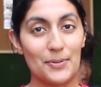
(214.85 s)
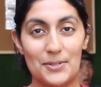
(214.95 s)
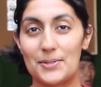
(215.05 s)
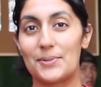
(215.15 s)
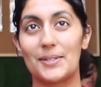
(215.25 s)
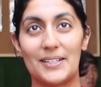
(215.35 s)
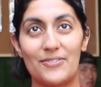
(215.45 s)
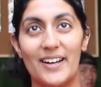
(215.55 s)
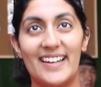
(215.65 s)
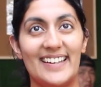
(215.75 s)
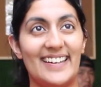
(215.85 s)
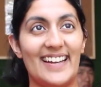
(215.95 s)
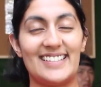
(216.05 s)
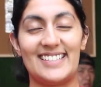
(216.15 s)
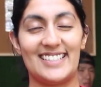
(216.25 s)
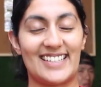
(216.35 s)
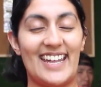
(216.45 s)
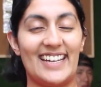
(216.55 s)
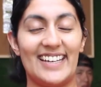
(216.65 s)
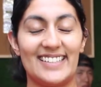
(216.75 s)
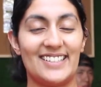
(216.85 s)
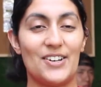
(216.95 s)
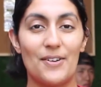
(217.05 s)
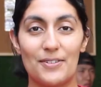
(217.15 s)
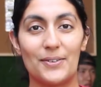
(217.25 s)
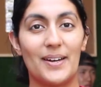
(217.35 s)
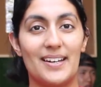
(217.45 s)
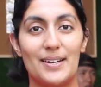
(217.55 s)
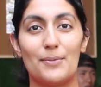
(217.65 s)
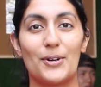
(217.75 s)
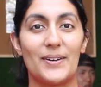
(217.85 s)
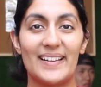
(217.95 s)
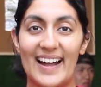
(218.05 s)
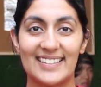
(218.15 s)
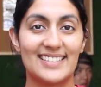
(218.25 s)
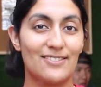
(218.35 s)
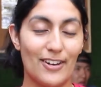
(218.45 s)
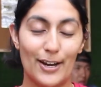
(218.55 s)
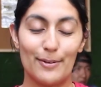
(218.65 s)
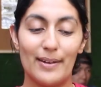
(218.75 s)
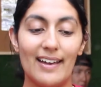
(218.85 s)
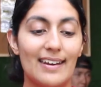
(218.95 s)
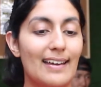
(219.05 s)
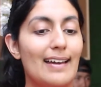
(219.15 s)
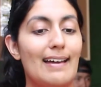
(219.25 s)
which was really fun and nice to just kind of get to know everyone in a more relaxed environment.